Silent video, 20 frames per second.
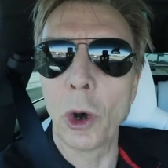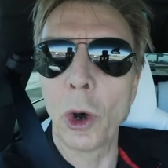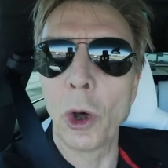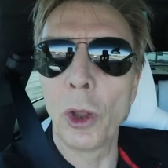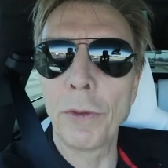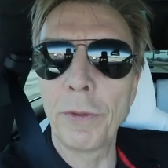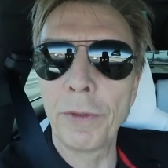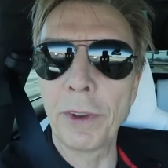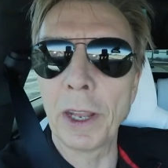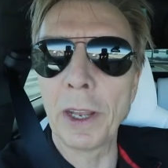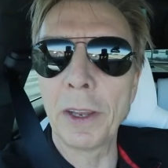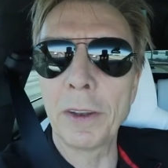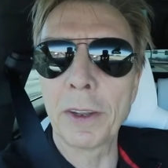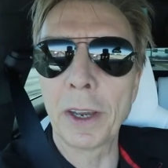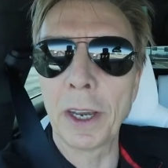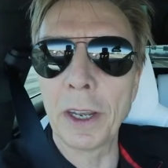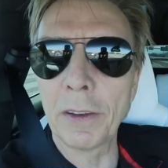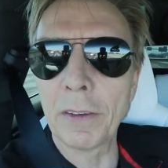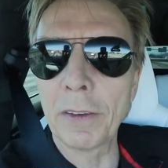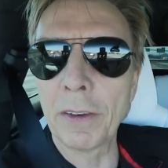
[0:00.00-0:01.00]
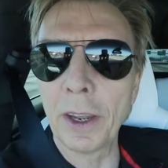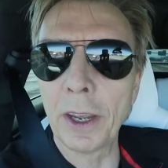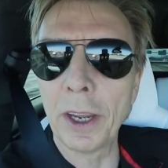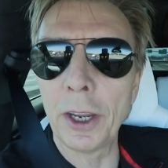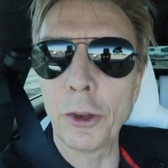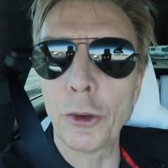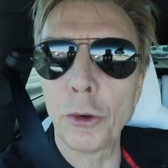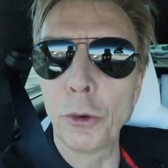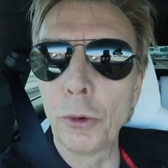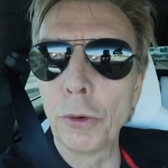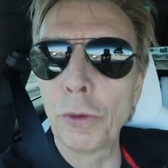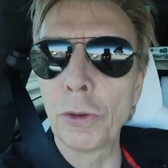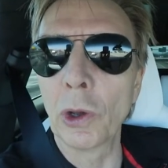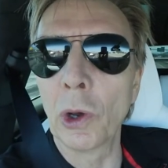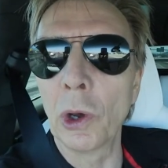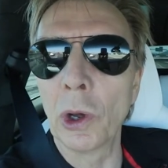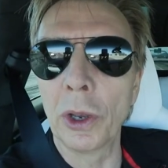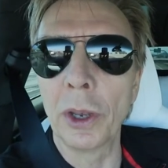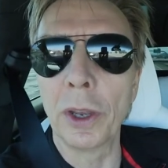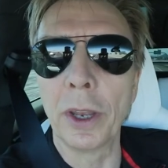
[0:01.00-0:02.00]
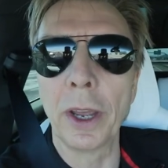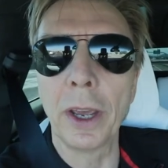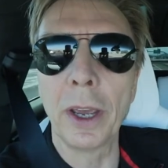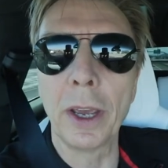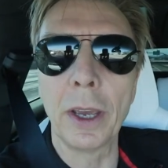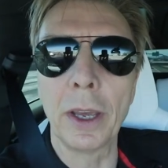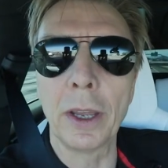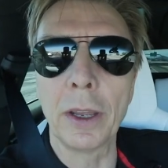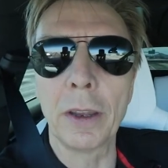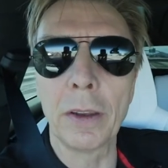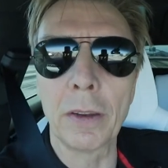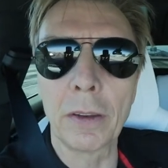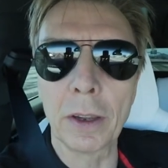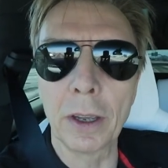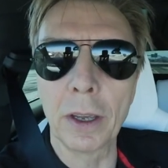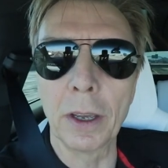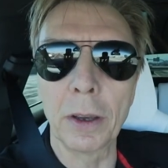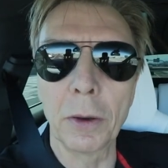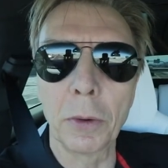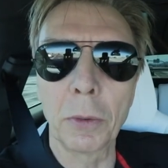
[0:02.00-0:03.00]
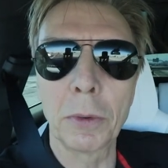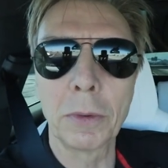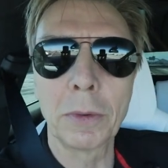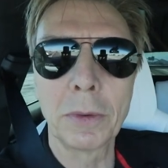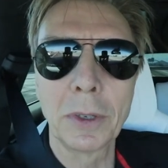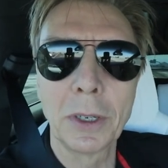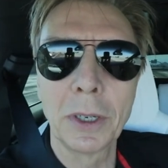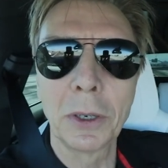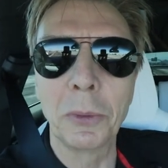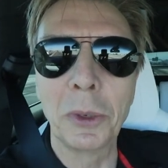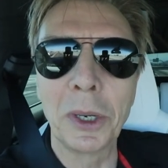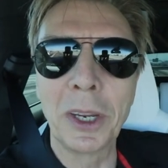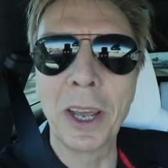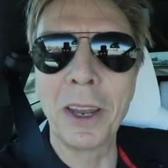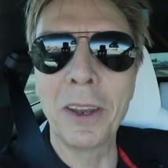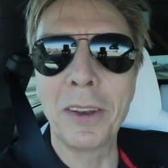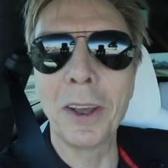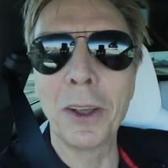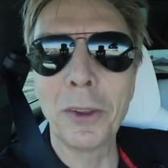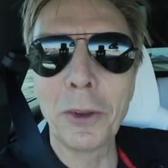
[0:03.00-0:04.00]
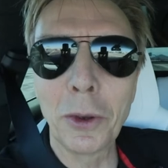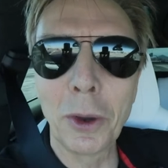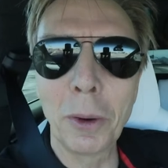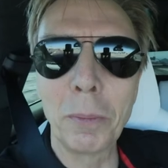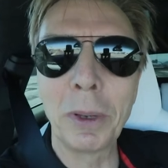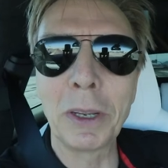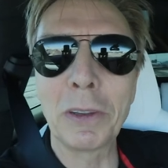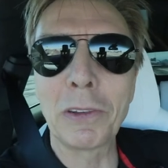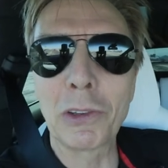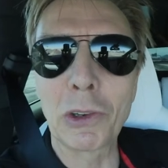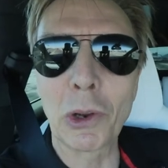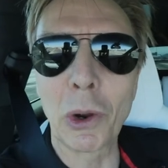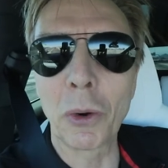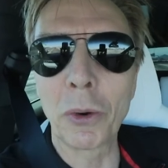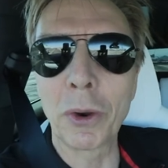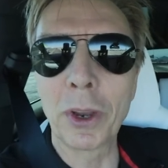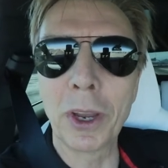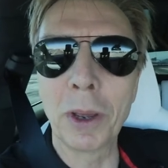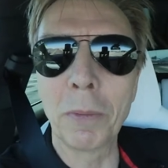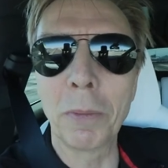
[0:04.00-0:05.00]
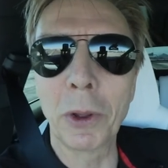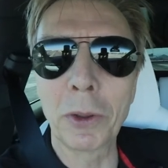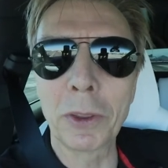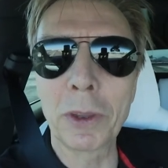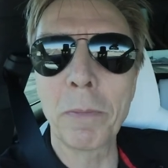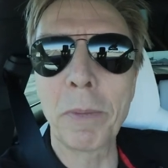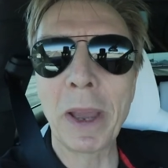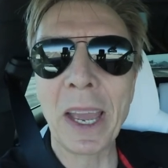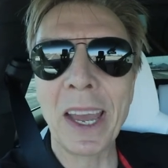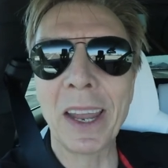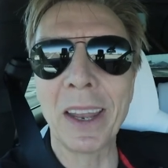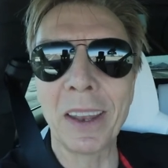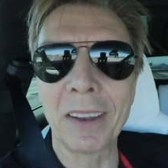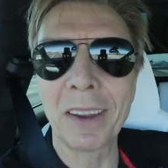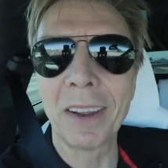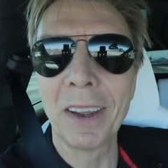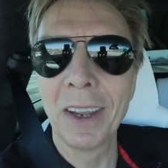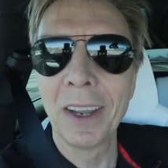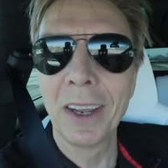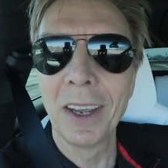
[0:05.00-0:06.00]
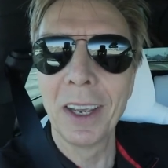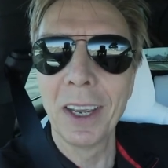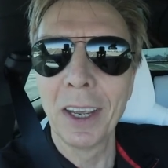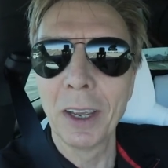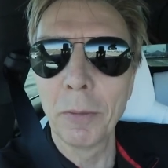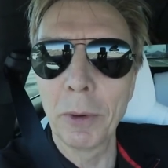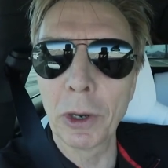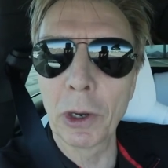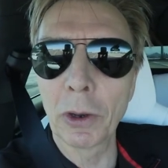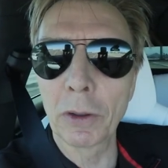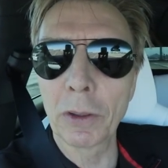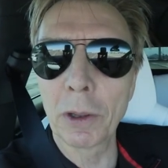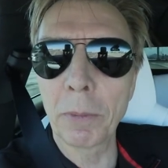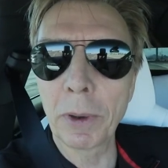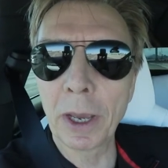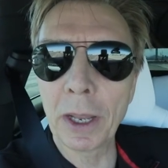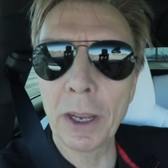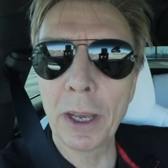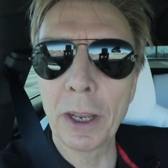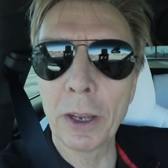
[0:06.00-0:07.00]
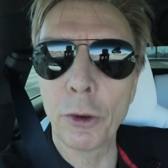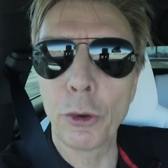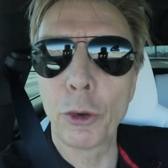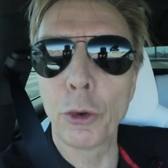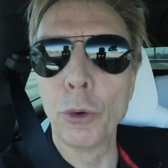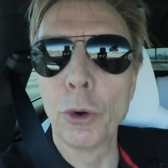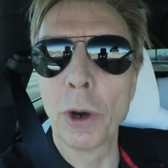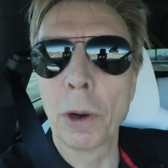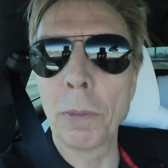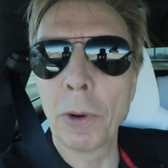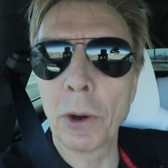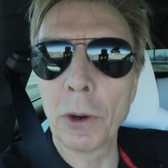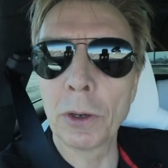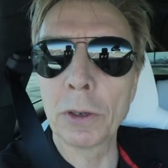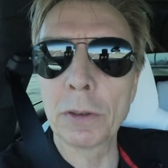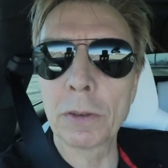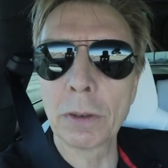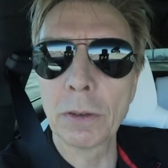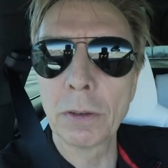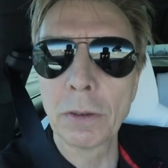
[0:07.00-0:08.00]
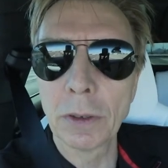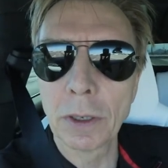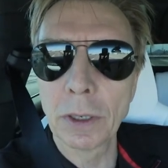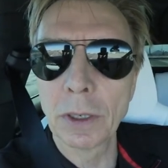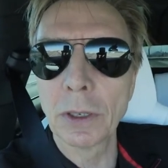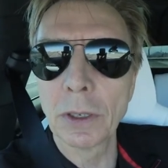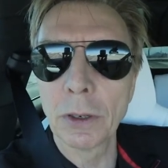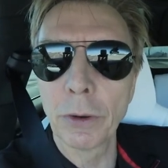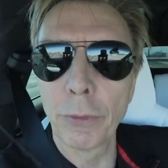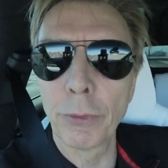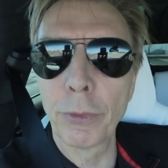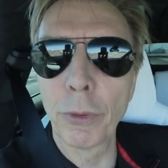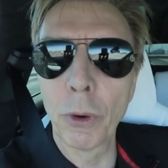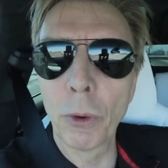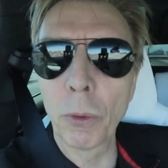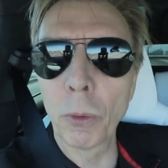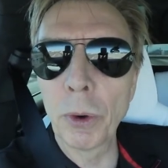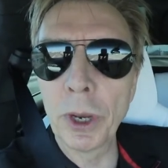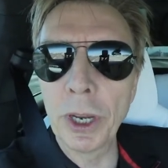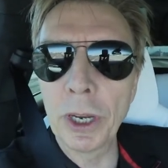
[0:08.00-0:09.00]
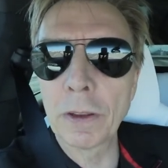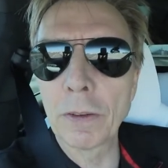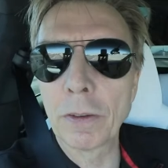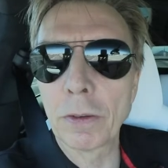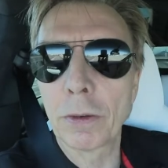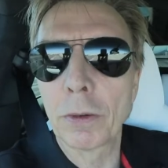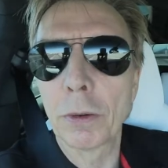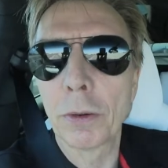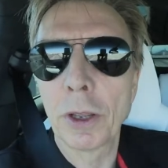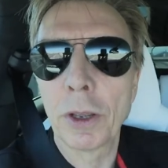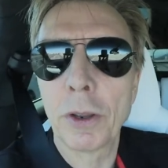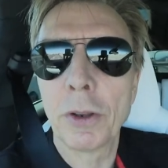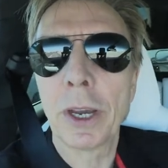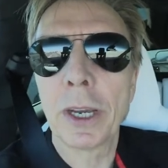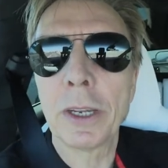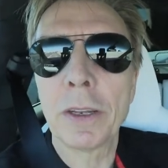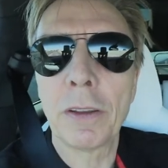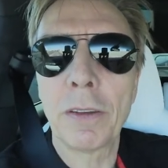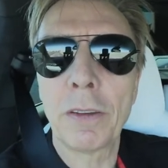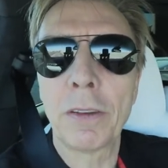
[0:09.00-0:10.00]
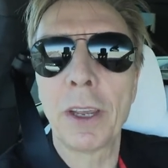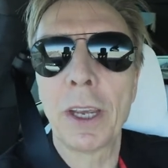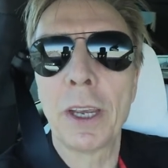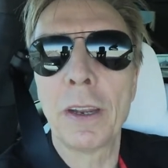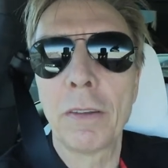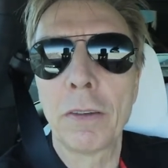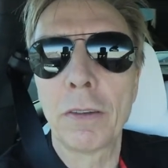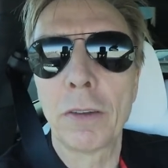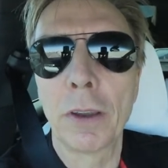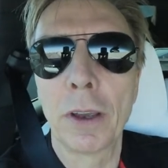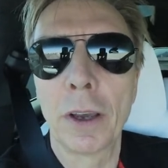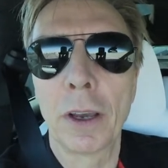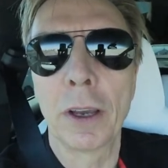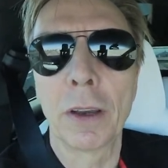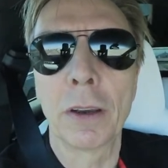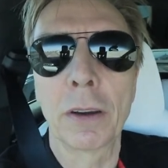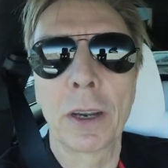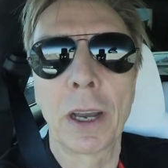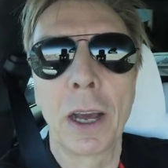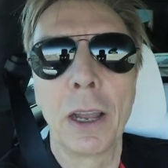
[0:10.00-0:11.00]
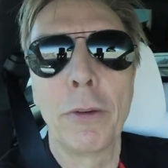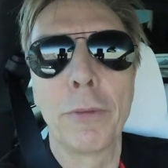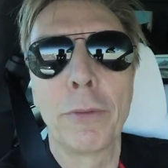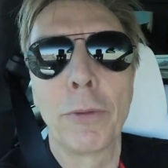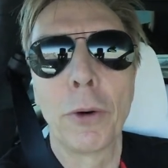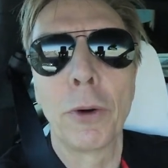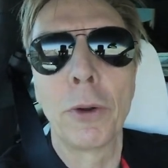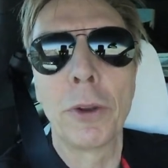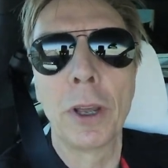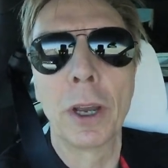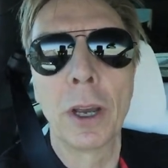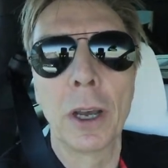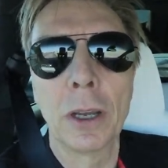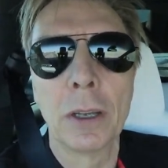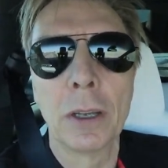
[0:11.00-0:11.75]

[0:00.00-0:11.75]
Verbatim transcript: on Valentine's Day Tucson and uh, we can tell you a big story about the band because the band had a tour about four weeks through the United States, uh, California,